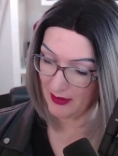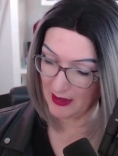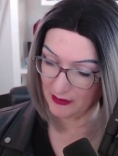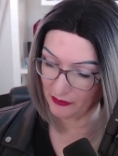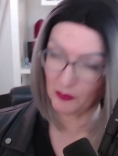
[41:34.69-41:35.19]

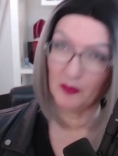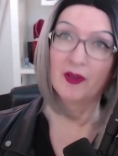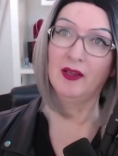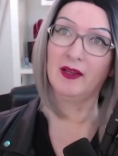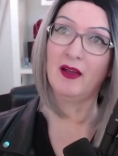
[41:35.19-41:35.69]
And you just sort of
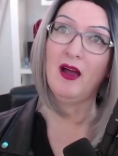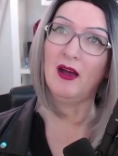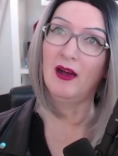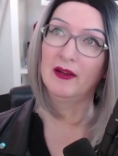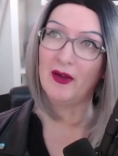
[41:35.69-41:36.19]
can like,
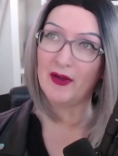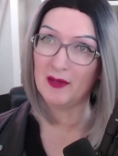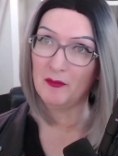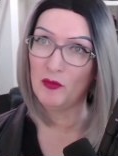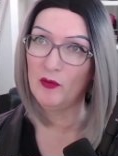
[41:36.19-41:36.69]
now I
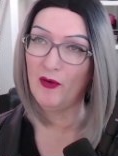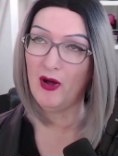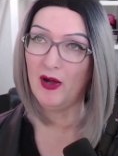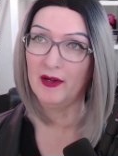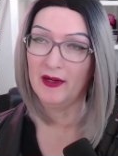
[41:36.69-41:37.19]
can move
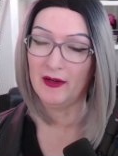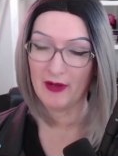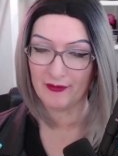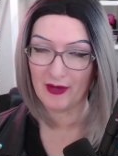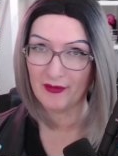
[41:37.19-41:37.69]
on. And I don't
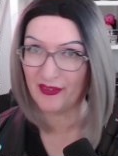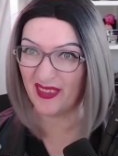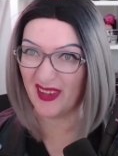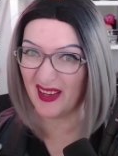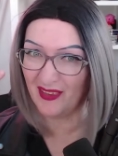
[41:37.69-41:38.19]
have to have this
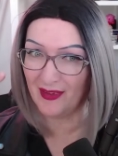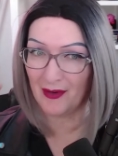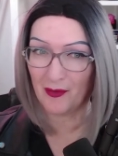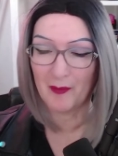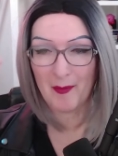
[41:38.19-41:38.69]
thing
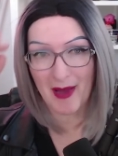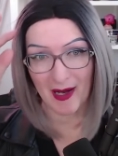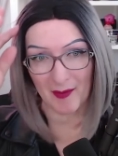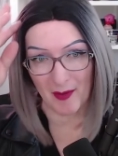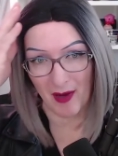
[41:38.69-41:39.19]
lingering in my
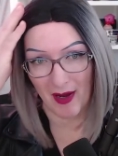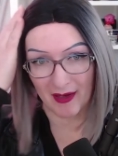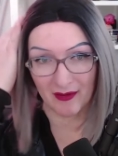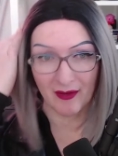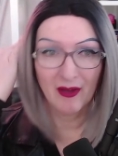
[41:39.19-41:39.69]
back of my
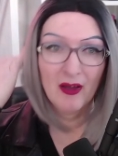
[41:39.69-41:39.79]
mind.